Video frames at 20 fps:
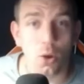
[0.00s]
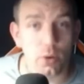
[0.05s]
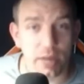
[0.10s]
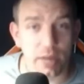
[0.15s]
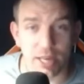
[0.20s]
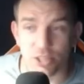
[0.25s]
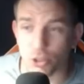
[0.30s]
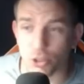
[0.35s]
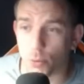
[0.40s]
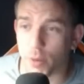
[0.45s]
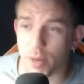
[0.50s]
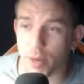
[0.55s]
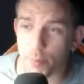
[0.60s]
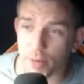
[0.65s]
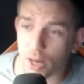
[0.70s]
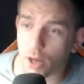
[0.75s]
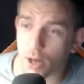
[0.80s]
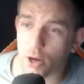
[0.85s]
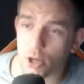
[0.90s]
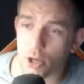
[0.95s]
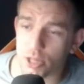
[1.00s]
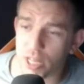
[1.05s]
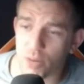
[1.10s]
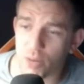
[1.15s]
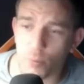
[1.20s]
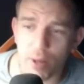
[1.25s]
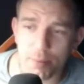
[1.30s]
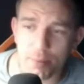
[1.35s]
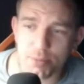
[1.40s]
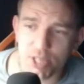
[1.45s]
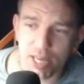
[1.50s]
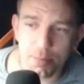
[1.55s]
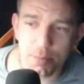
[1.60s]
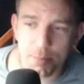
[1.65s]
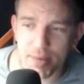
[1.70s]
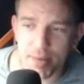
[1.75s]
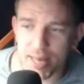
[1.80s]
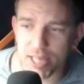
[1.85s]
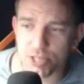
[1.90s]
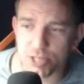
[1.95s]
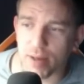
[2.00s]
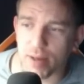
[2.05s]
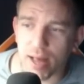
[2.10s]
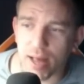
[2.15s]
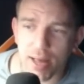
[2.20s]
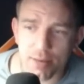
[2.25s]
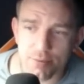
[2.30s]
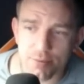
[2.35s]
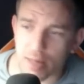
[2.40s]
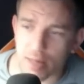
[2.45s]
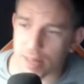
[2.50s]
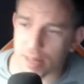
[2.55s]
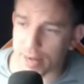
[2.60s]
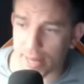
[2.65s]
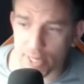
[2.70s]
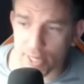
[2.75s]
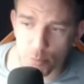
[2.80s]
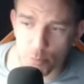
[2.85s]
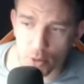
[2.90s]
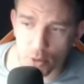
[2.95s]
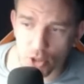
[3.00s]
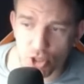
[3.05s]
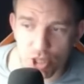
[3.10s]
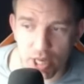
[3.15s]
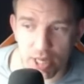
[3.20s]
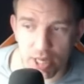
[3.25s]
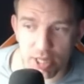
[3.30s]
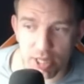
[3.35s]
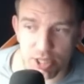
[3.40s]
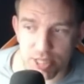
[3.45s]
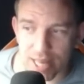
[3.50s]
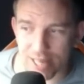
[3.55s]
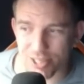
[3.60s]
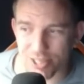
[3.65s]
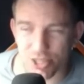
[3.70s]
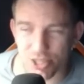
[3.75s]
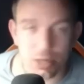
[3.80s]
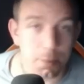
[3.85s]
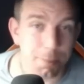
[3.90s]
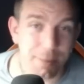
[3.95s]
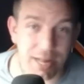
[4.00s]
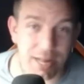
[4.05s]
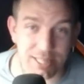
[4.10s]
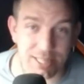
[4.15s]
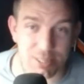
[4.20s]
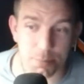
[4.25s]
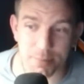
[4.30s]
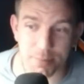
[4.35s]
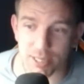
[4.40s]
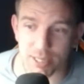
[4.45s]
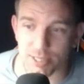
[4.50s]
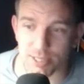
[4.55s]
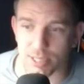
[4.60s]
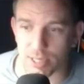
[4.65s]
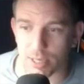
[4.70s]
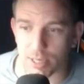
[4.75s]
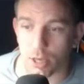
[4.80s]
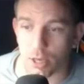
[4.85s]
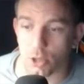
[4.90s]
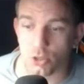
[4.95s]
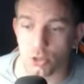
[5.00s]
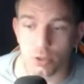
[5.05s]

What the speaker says: Okay, so here we are on their website, PS5 and Xbox Series X compatibility.